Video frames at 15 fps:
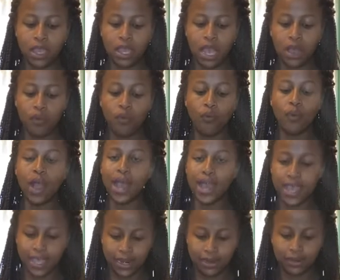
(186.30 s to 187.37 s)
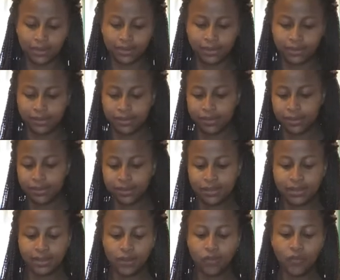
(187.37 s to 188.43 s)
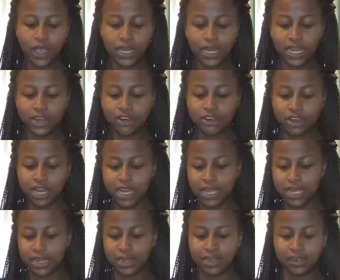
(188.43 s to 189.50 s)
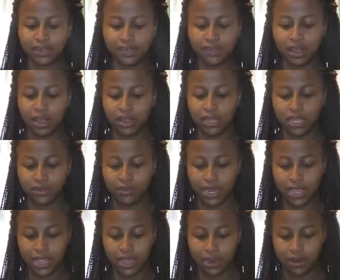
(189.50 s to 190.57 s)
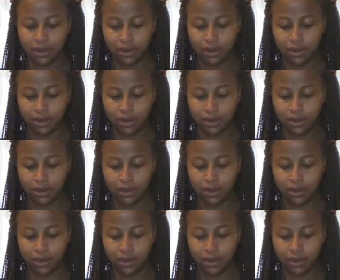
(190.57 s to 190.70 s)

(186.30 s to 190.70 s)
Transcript: wine, wet ingredient. This is all it right here.